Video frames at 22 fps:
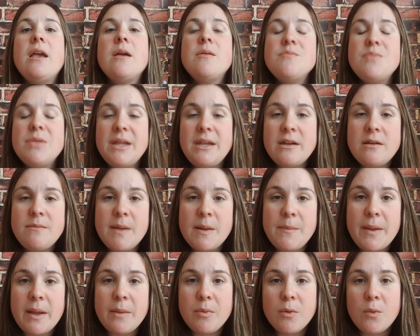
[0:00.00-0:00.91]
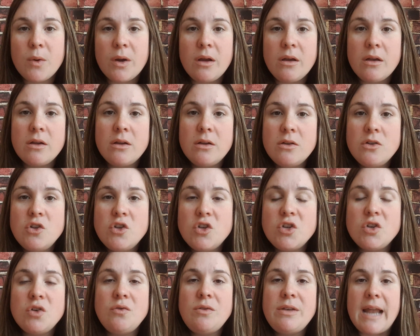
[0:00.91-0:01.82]
completed my paperwork
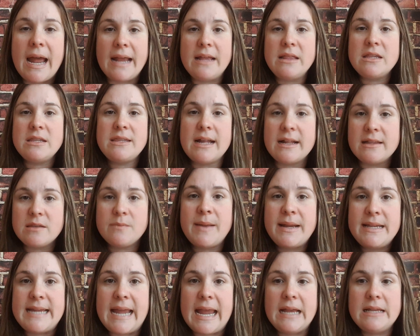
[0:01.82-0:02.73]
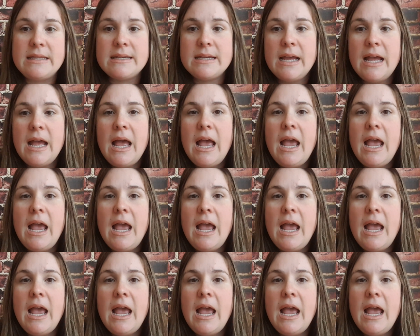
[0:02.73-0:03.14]
June 9th. That's my date.